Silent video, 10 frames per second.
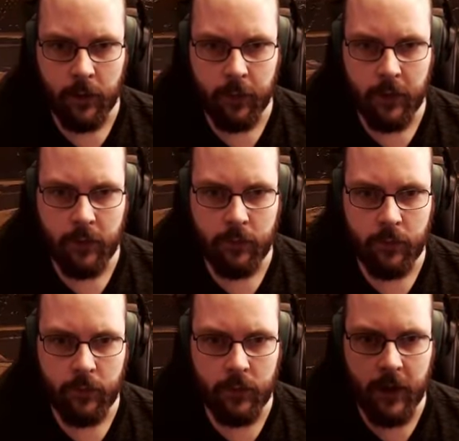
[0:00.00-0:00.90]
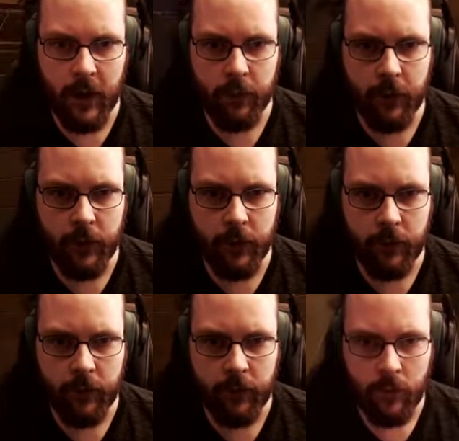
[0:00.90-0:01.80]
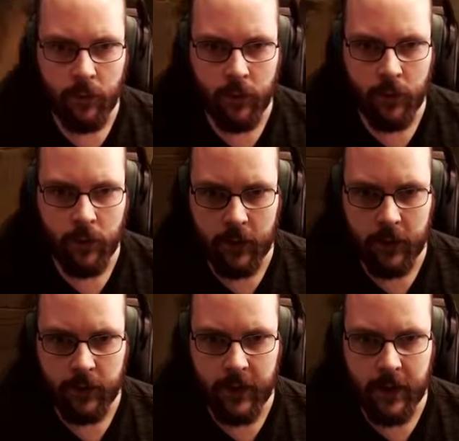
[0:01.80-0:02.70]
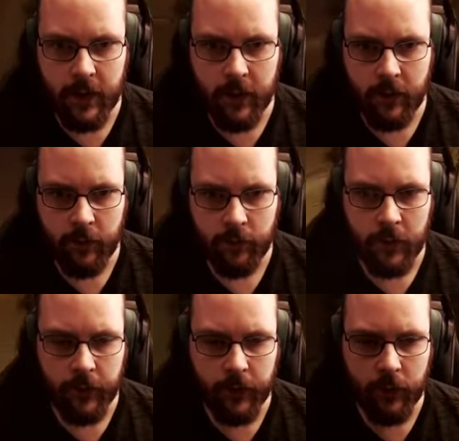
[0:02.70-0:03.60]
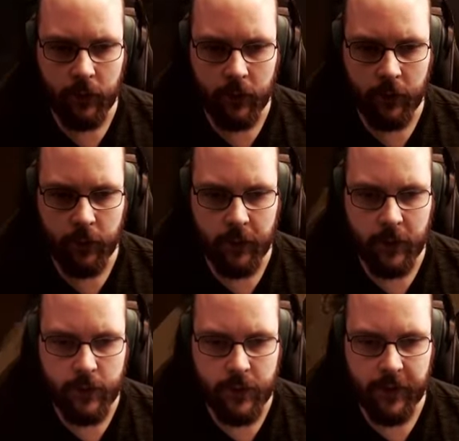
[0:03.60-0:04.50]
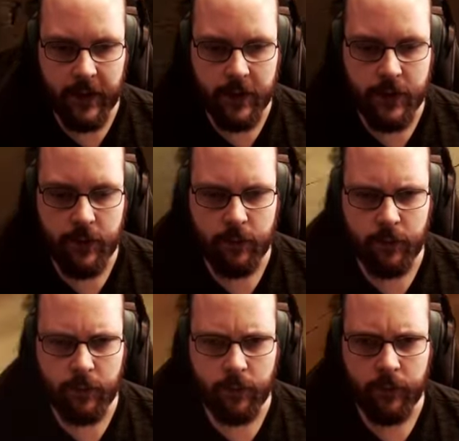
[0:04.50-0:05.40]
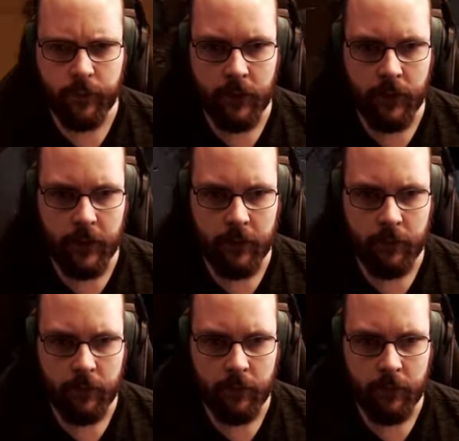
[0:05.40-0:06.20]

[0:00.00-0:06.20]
Come on, die bird. Oh, okay, stand there. There we go. Now give me loads of eggs. Hmm, okay.